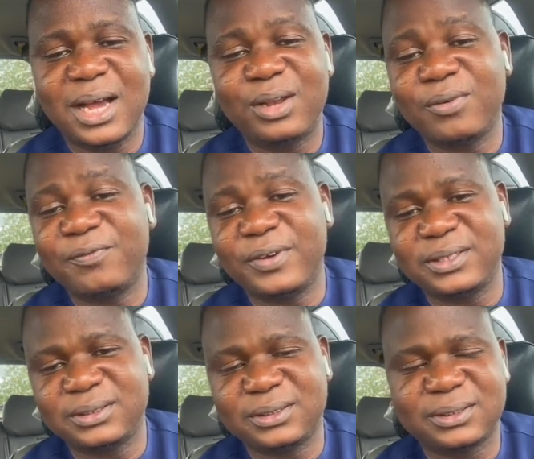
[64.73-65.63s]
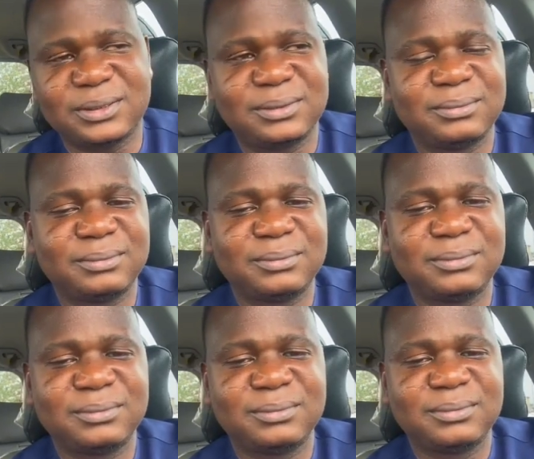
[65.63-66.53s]
an offense.
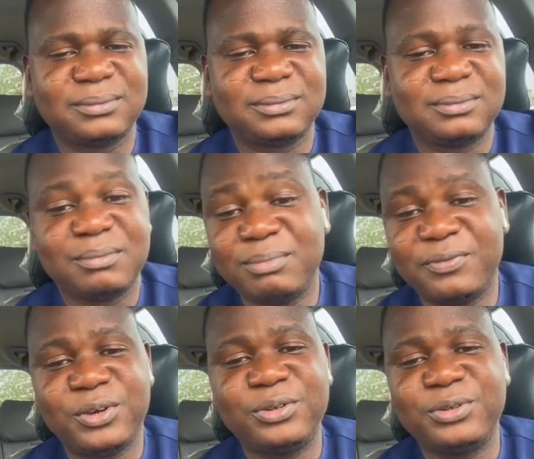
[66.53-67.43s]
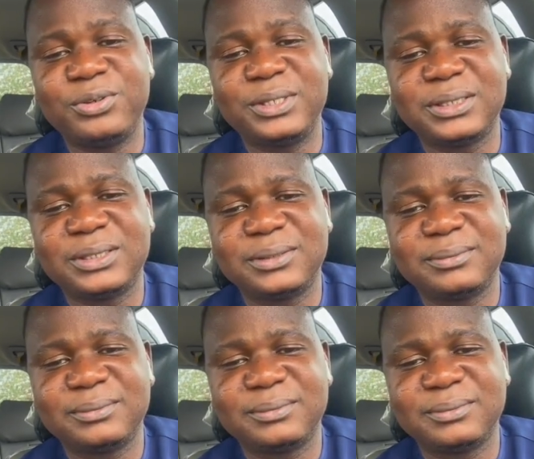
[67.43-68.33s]
Before you knew it,
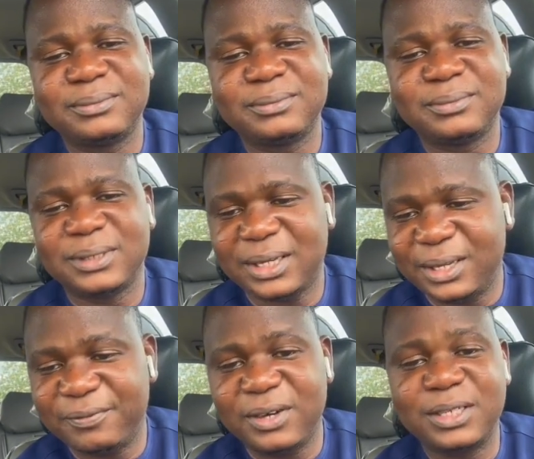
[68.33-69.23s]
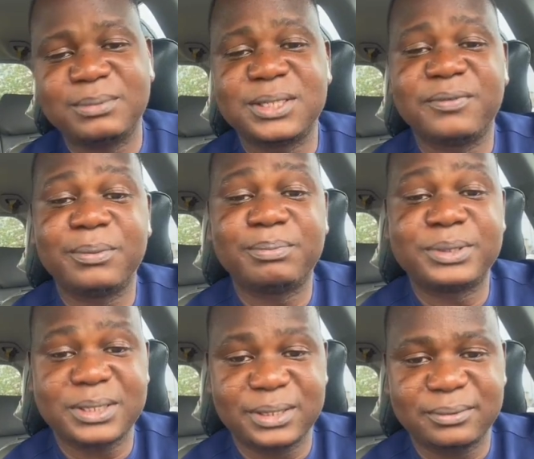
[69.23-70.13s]
he found himself in
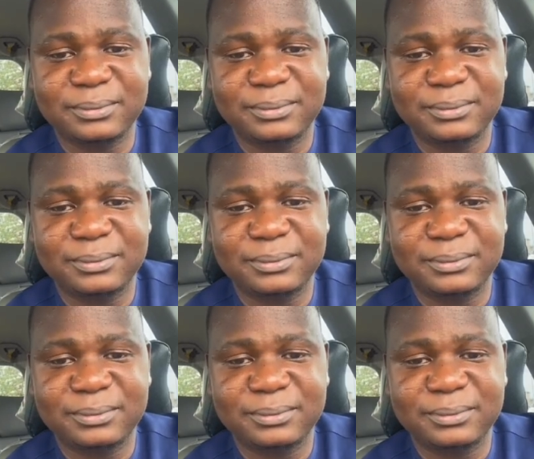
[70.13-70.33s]
prison.